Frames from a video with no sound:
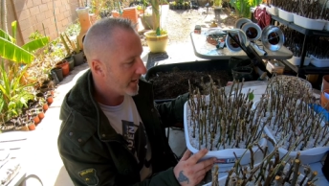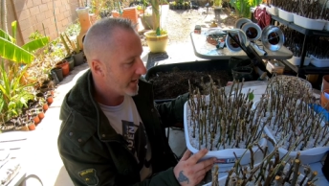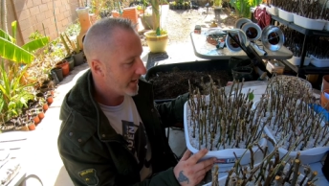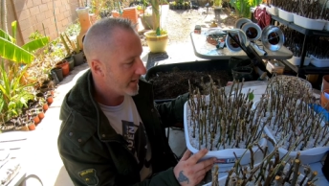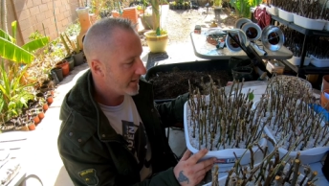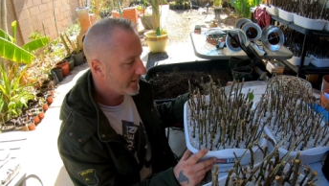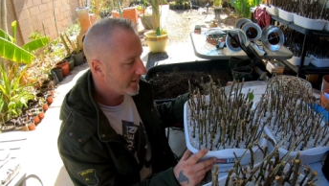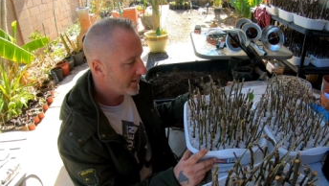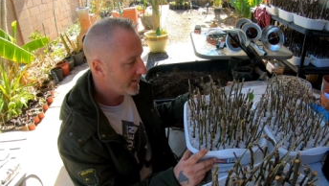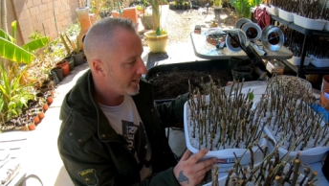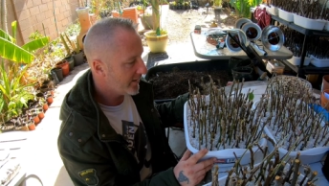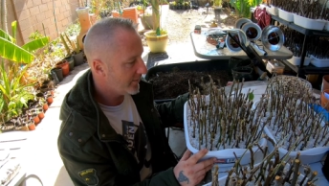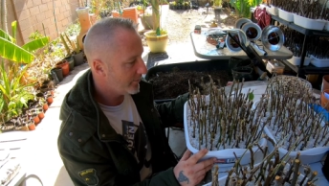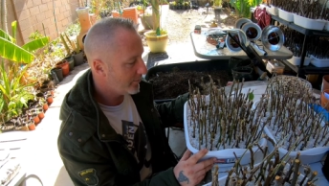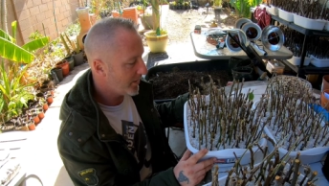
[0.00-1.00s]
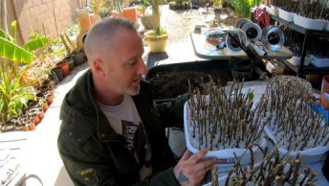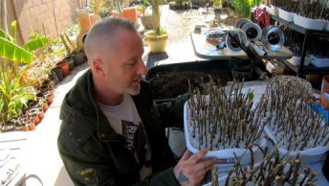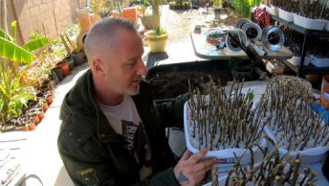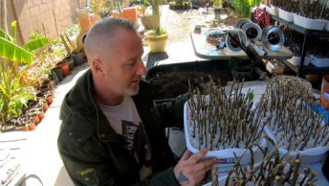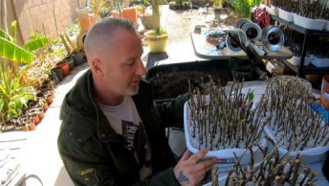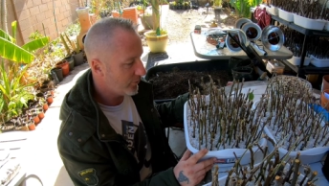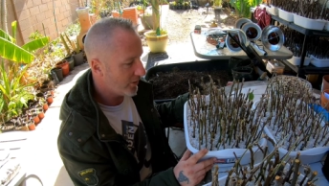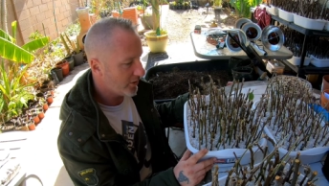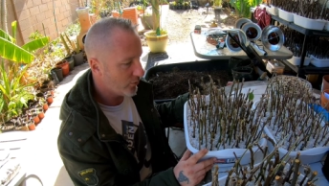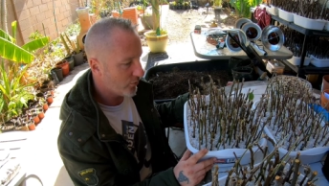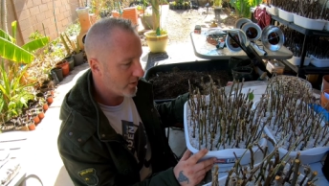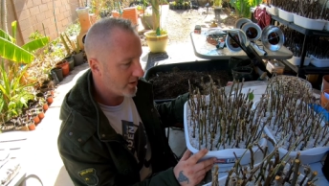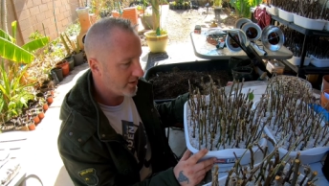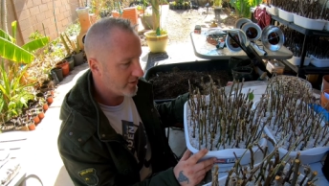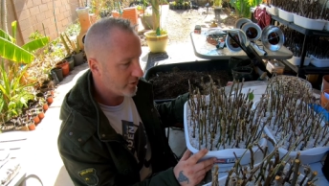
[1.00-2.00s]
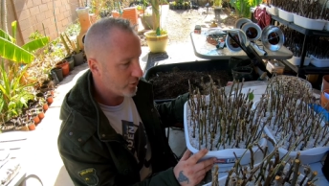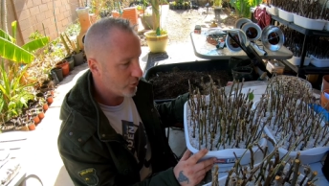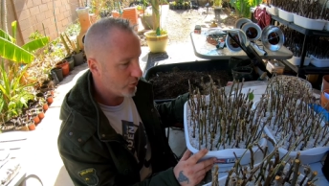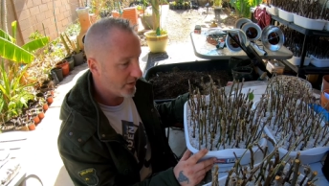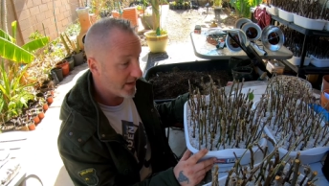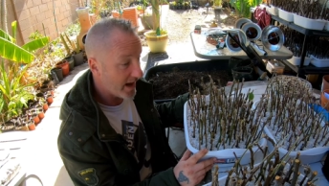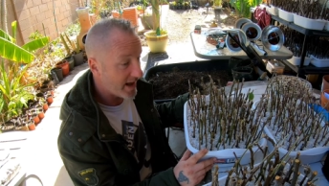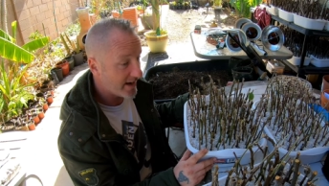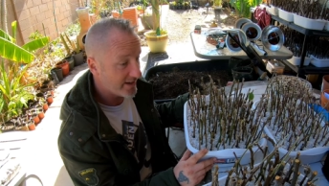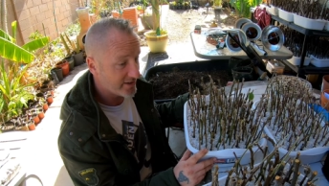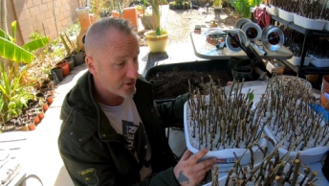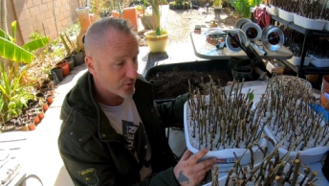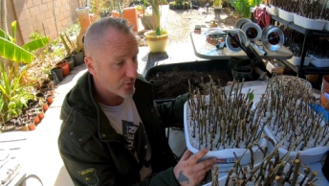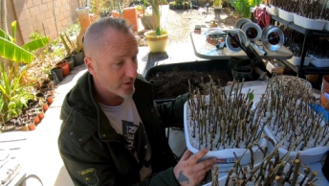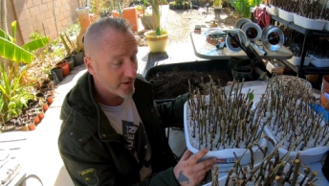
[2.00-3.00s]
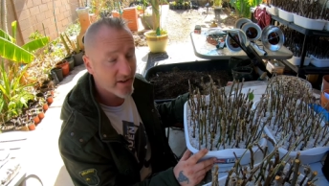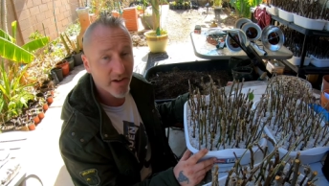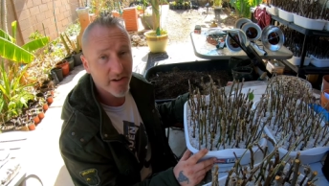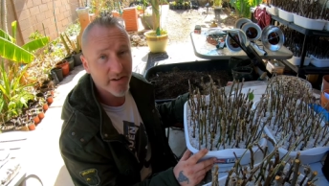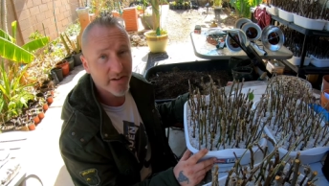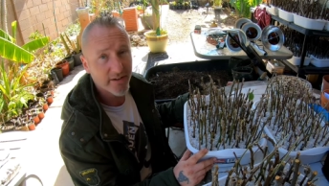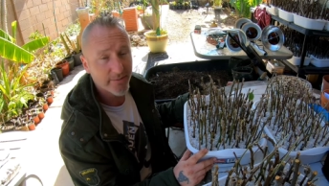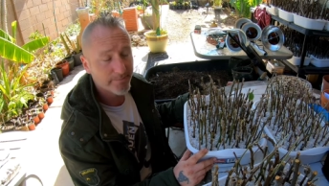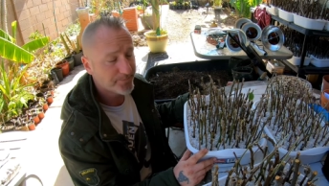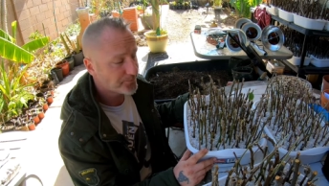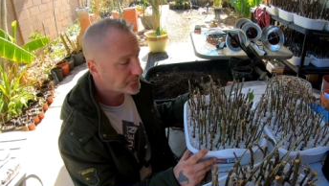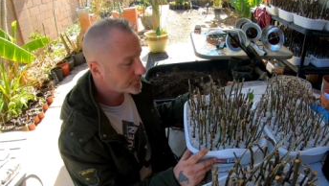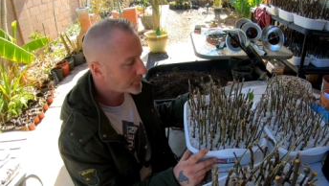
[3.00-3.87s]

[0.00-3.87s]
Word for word: And uh, basically, what you want to do with any sort of cutting